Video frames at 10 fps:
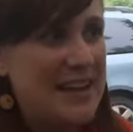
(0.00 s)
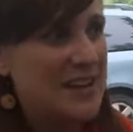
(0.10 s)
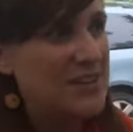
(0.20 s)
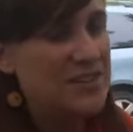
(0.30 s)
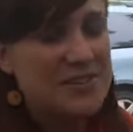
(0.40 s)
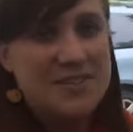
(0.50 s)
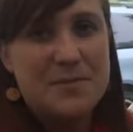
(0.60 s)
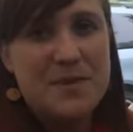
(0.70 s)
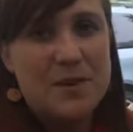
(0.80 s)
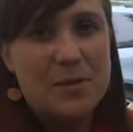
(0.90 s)
ankle or
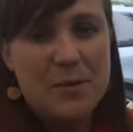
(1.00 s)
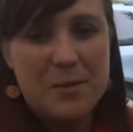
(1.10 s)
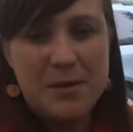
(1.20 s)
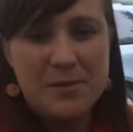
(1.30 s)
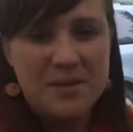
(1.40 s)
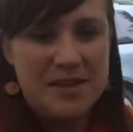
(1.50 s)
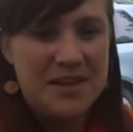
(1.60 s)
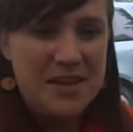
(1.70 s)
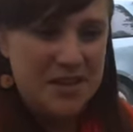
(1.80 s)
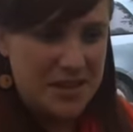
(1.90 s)
something, we might be able to
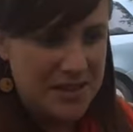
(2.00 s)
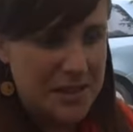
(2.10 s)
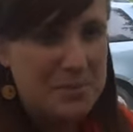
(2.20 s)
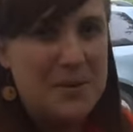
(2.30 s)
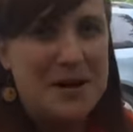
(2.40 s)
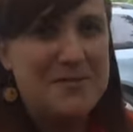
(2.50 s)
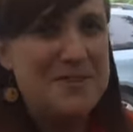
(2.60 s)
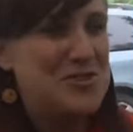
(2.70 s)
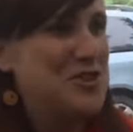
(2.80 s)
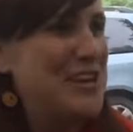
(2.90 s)
limp off
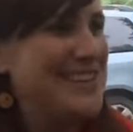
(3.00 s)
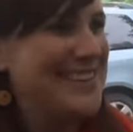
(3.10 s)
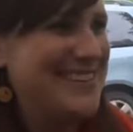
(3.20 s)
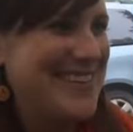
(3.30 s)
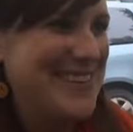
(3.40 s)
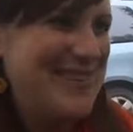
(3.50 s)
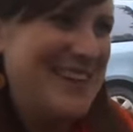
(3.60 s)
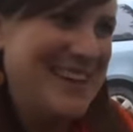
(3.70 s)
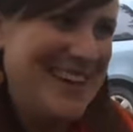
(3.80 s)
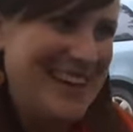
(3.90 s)
the trail so that we
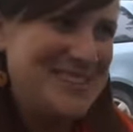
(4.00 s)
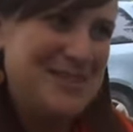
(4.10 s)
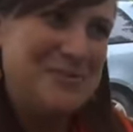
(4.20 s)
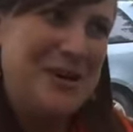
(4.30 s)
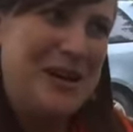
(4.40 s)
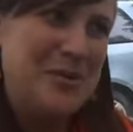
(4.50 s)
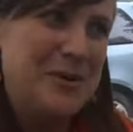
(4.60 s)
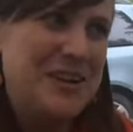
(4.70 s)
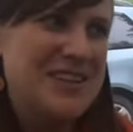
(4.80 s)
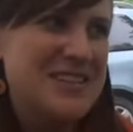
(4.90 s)
can get somewhere,
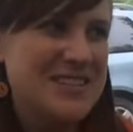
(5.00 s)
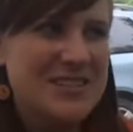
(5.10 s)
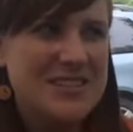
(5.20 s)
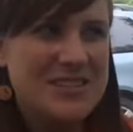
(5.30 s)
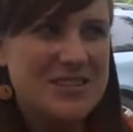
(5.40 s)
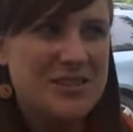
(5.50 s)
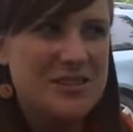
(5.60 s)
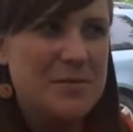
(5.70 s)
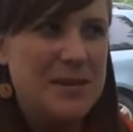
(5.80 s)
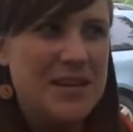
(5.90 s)
but it doesn't
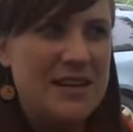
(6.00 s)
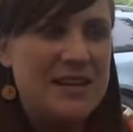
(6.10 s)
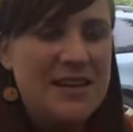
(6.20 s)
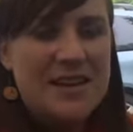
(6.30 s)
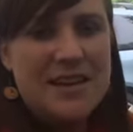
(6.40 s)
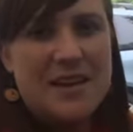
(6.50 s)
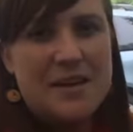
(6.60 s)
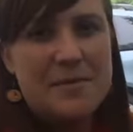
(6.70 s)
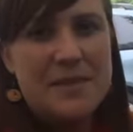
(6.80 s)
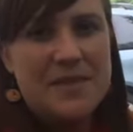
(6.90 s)
necessarily mean
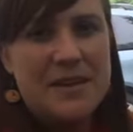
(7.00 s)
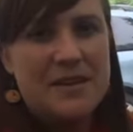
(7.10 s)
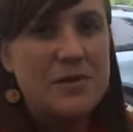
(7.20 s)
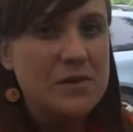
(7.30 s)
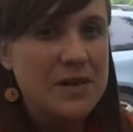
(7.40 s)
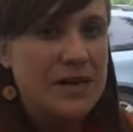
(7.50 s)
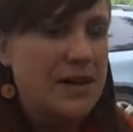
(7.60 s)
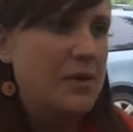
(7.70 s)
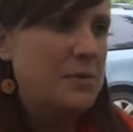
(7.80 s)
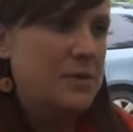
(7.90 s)
um, that they don't need
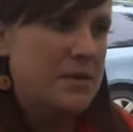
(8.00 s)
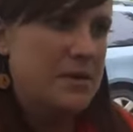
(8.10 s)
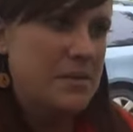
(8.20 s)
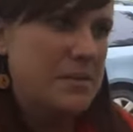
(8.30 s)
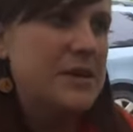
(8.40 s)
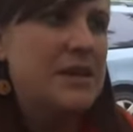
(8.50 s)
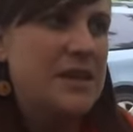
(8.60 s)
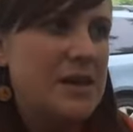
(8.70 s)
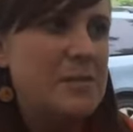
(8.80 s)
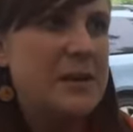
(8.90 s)
help
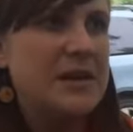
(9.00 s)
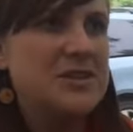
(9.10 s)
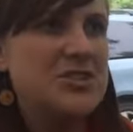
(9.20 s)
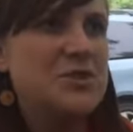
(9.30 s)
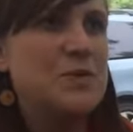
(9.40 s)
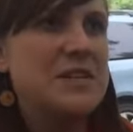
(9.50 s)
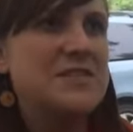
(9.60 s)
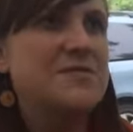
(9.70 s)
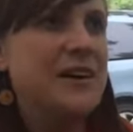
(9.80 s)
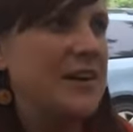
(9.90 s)
completely. But it's just when
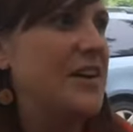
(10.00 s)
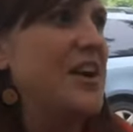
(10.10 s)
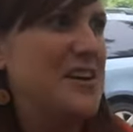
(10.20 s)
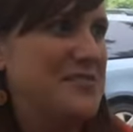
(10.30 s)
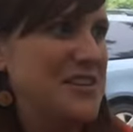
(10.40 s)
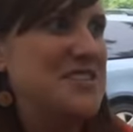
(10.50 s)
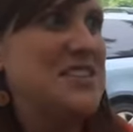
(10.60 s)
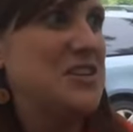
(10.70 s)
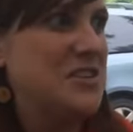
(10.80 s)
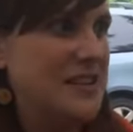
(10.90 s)
it's very obvious
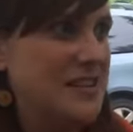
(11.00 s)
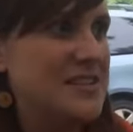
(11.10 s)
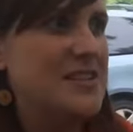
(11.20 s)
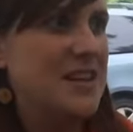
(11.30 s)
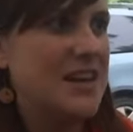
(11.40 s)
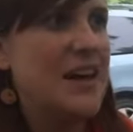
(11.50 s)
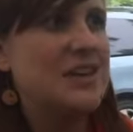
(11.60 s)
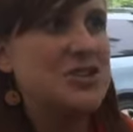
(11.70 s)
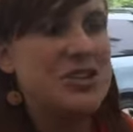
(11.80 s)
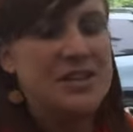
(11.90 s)
that you need Sure. to take
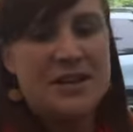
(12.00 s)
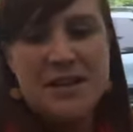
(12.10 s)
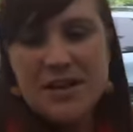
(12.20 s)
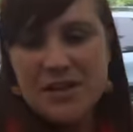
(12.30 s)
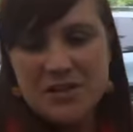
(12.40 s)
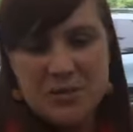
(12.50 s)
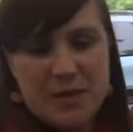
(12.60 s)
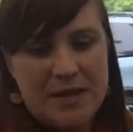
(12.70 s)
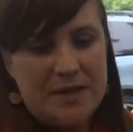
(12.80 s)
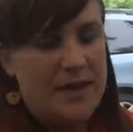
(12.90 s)
action is
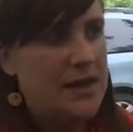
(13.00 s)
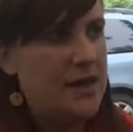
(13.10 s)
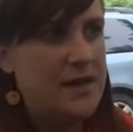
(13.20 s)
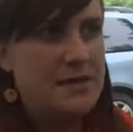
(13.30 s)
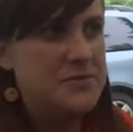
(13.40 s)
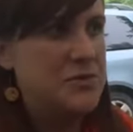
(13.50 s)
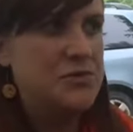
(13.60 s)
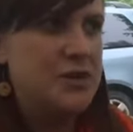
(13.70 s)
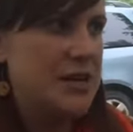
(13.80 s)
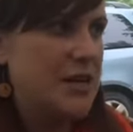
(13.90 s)
when they um,
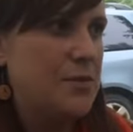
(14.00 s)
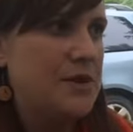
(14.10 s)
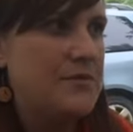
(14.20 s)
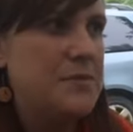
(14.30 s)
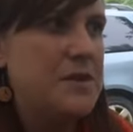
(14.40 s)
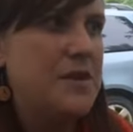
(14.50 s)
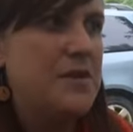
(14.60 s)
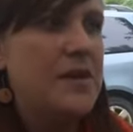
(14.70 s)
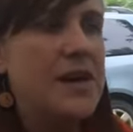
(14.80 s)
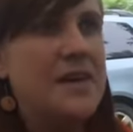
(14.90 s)
don't try to get away from
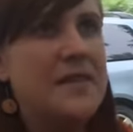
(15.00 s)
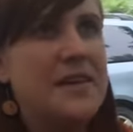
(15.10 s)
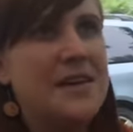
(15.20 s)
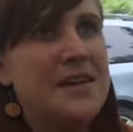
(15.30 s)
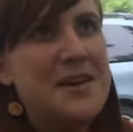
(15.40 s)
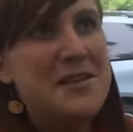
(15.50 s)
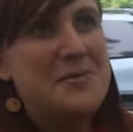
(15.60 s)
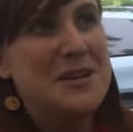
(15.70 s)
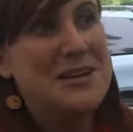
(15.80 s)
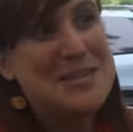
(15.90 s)
you. And the, the
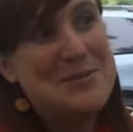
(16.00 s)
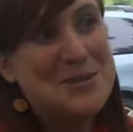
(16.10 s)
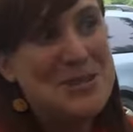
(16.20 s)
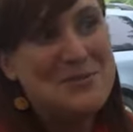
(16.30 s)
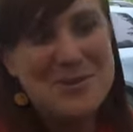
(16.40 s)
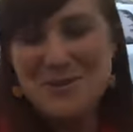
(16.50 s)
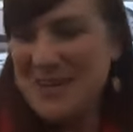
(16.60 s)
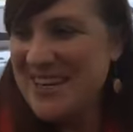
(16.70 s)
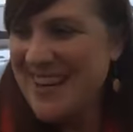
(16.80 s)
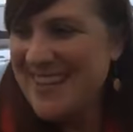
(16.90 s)
one exception, which we
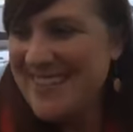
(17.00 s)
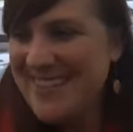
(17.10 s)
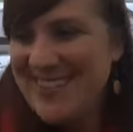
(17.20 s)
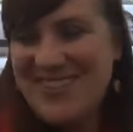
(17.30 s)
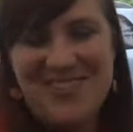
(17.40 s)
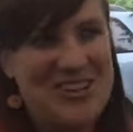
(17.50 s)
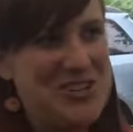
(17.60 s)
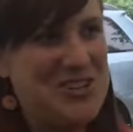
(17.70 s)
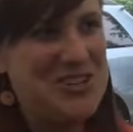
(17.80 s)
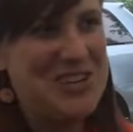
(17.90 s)
can get into when we
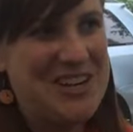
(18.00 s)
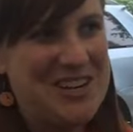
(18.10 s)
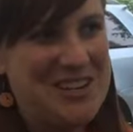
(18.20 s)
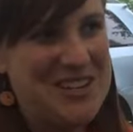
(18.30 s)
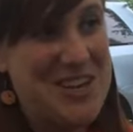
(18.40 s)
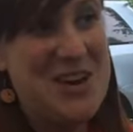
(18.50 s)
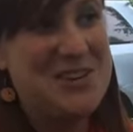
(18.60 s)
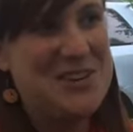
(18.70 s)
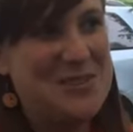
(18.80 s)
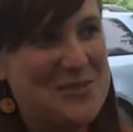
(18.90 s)
show our
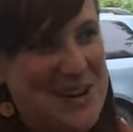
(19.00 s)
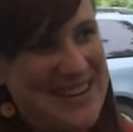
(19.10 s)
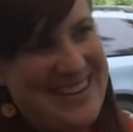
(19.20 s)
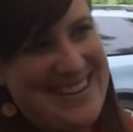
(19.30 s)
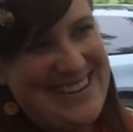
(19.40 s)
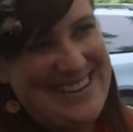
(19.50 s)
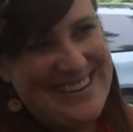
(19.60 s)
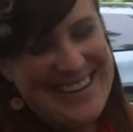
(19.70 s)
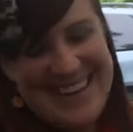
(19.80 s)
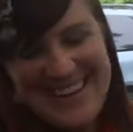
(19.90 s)
young little friend
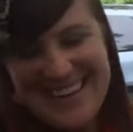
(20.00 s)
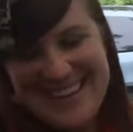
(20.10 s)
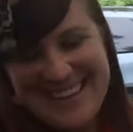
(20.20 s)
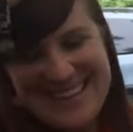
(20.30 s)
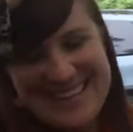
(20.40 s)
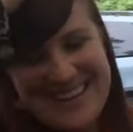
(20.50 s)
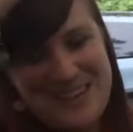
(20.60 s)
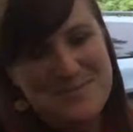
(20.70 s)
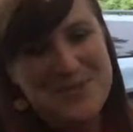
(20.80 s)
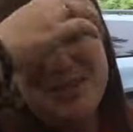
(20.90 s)
here, is Yeah.
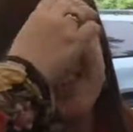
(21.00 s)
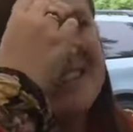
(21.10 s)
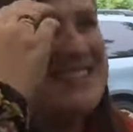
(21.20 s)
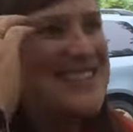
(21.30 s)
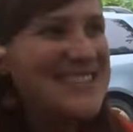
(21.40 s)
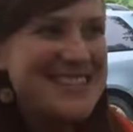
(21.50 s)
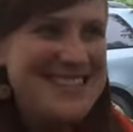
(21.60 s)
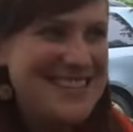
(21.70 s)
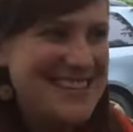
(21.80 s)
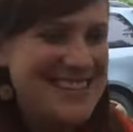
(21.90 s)
um, during nesting
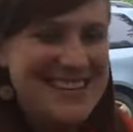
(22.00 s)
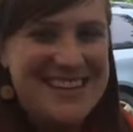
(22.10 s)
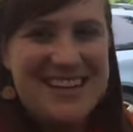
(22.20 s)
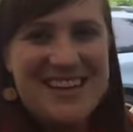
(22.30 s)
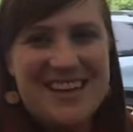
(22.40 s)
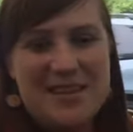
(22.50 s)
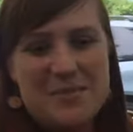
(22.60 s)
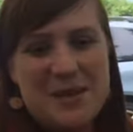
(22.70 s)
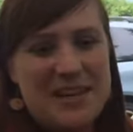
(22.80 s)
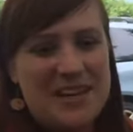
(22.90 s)
season, uh,
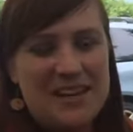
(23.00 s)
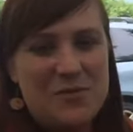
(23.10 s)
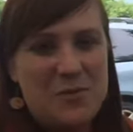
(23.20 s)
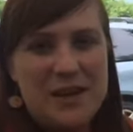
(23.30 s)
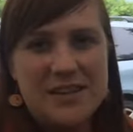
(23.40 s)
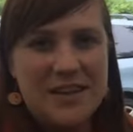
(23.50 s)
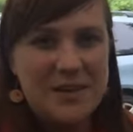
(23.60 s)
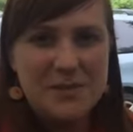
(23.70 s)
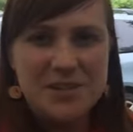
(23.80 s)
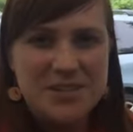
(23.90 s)
many wild
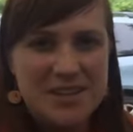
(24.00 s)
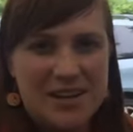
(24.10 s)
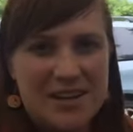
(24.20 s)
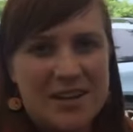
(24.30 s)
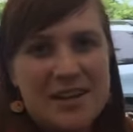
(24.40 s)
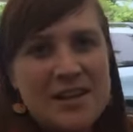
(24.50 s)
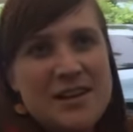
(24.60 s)
animals are